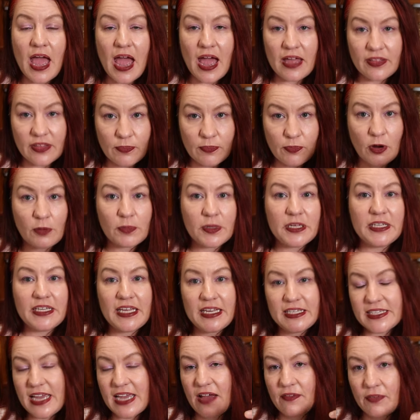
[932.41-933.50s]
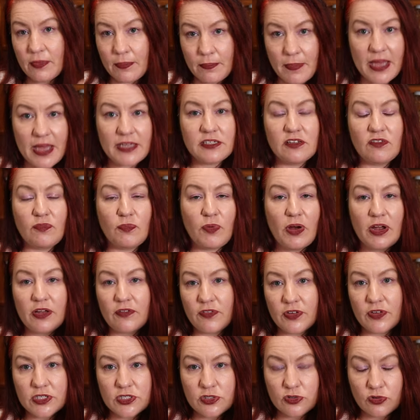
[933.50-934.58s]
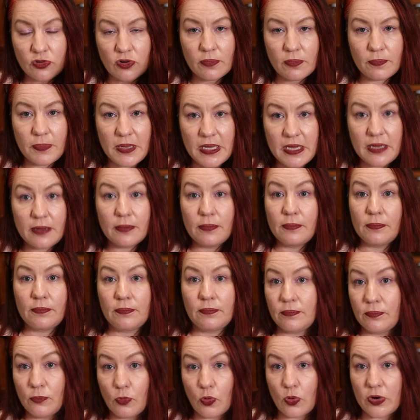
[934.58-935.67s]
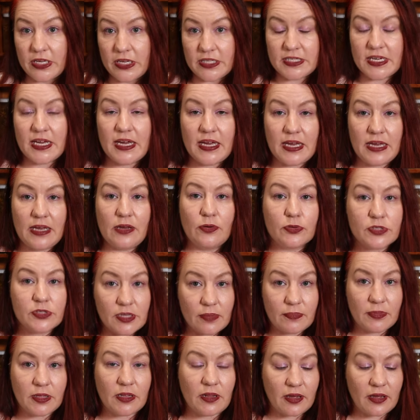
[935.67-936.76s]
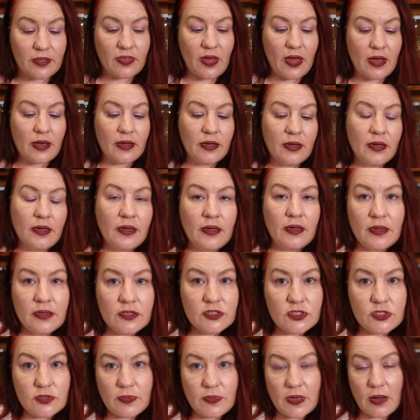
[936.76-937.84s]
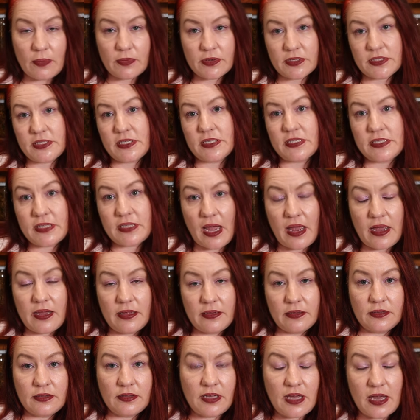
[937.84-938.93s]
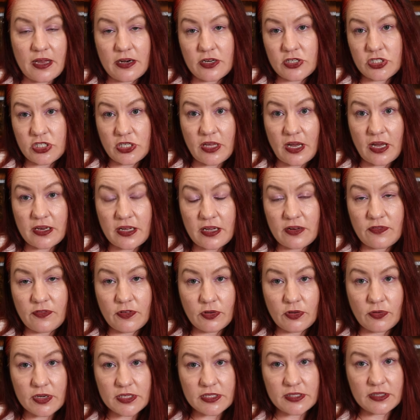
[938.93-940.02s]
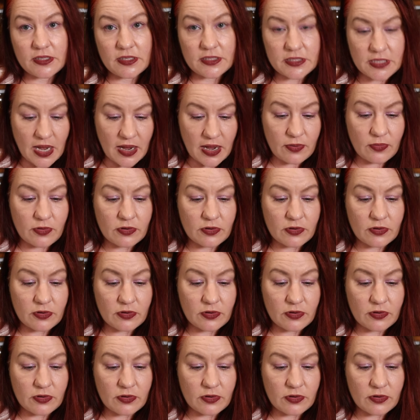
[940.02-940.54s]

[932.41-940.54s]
and they probably need to have a massive breakfast or a big morning tea or something like that to be able to sustain the energy they need for the rest of the day.